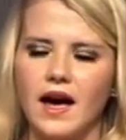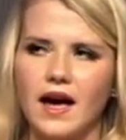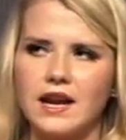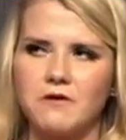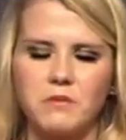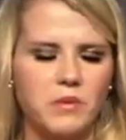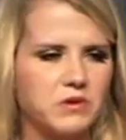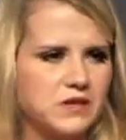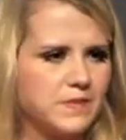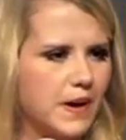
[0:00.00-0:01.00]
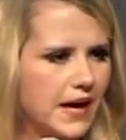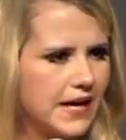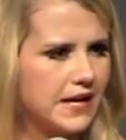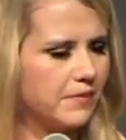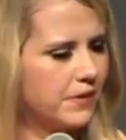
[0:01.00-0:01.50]
And I remember just
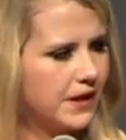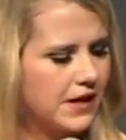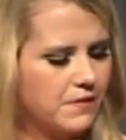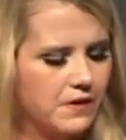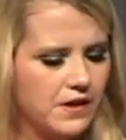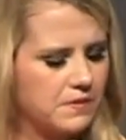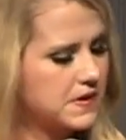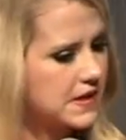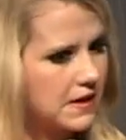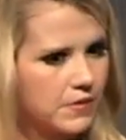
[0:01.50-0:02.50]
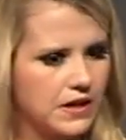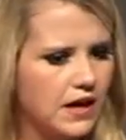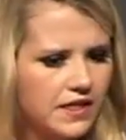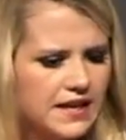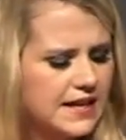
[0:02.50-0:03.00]
begging and pleading with him still, but
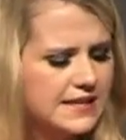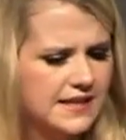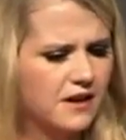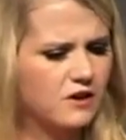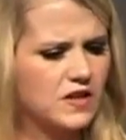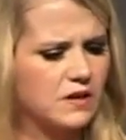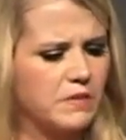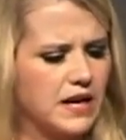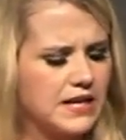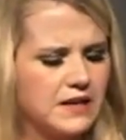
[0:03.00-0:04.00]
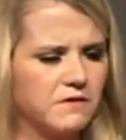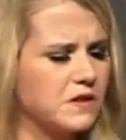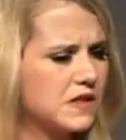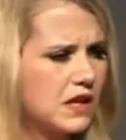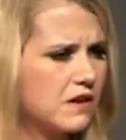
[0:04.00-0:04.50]
nothing I said or did made a
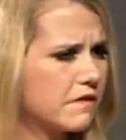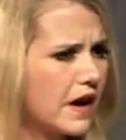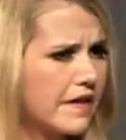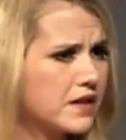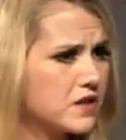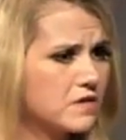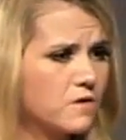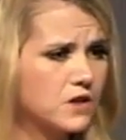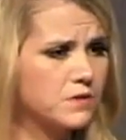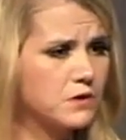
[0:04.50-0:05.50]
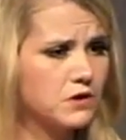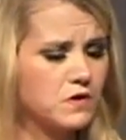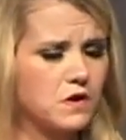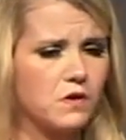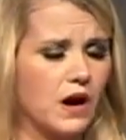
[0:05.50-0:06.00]
difference. And he finally just forced me onto
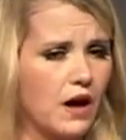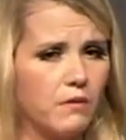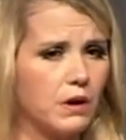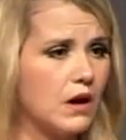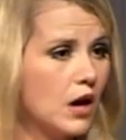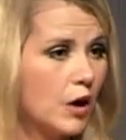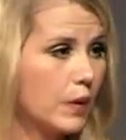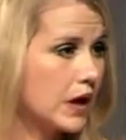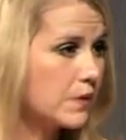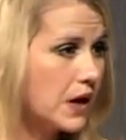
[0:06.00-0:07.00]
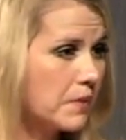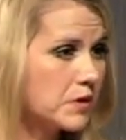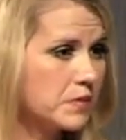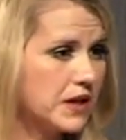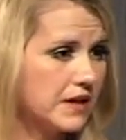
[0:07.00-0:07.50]
the ground where he
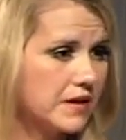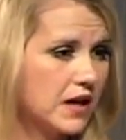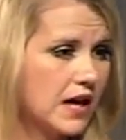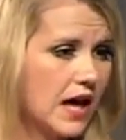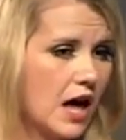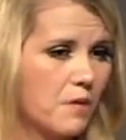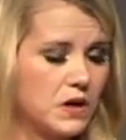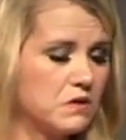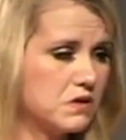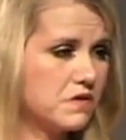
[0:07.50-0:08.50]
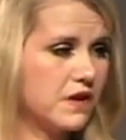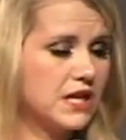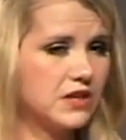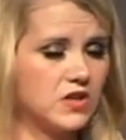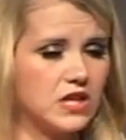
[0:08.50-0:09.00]
raped me. And when he was
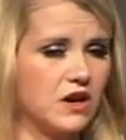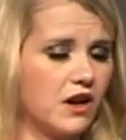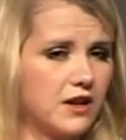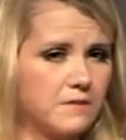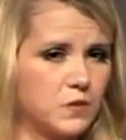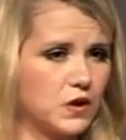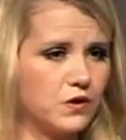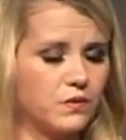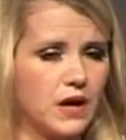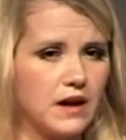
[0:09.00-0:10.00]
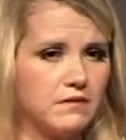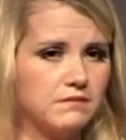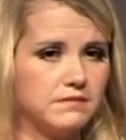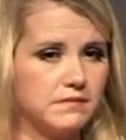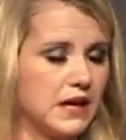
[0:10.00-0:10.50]
finished, he got up, turned
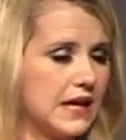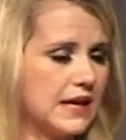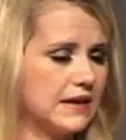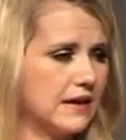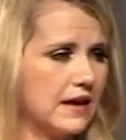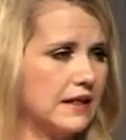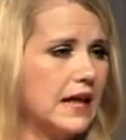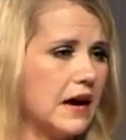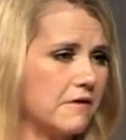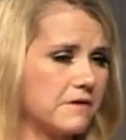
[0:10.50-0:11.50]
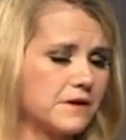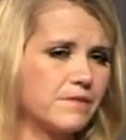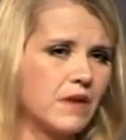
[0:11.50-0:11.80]
around, and left.